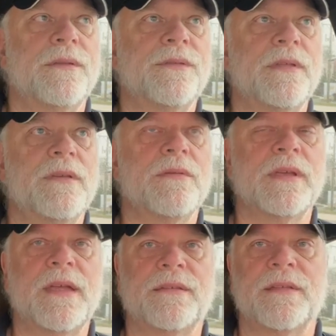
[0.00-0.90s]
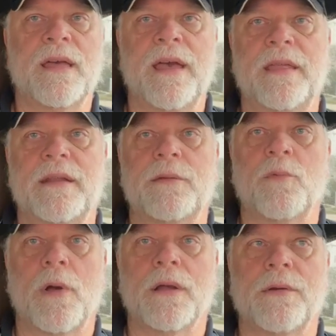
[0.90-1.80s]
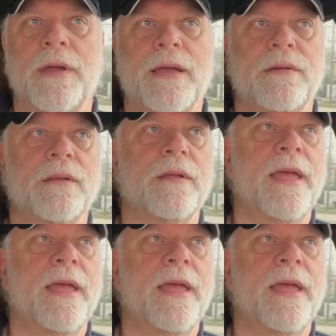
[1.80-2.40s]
so that you can get to the island and walk around.